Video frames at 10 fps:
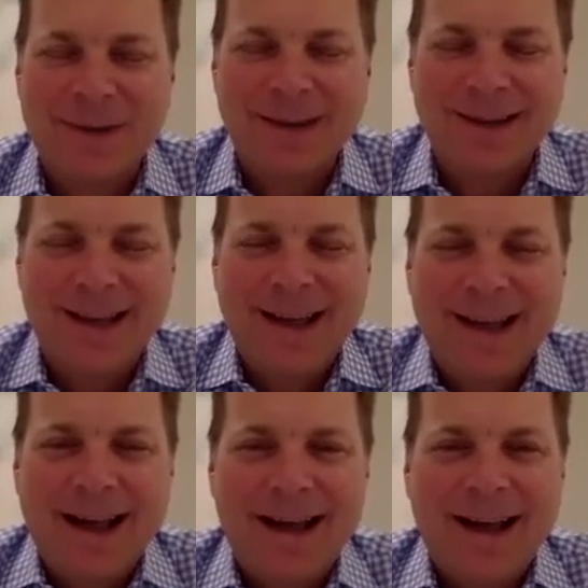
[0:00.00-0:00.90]
but
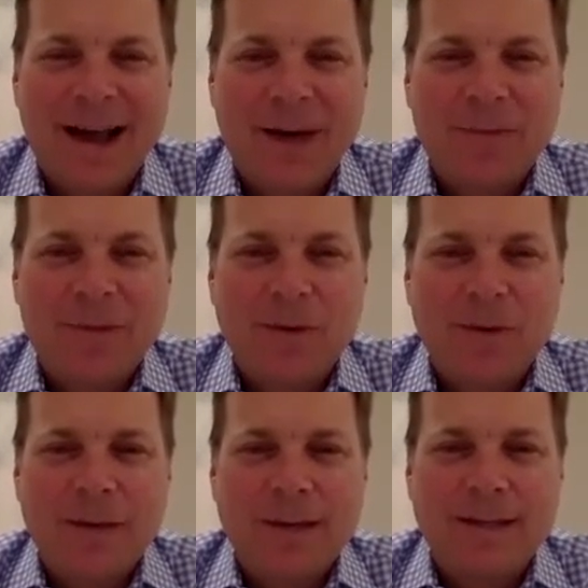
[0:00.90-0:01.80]
I would be
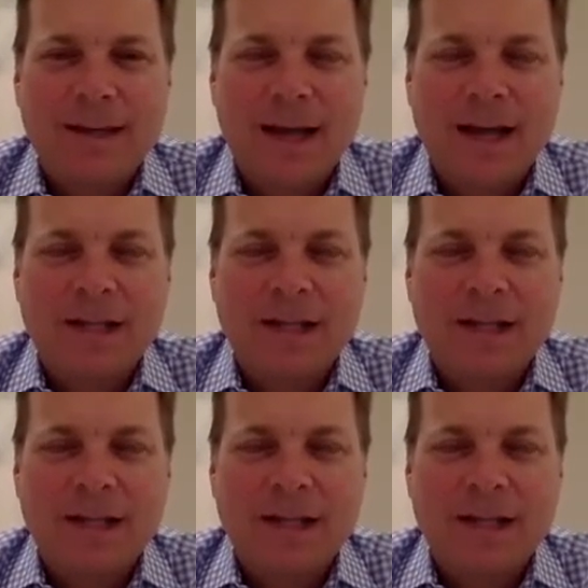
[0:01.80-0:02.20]
remiss in not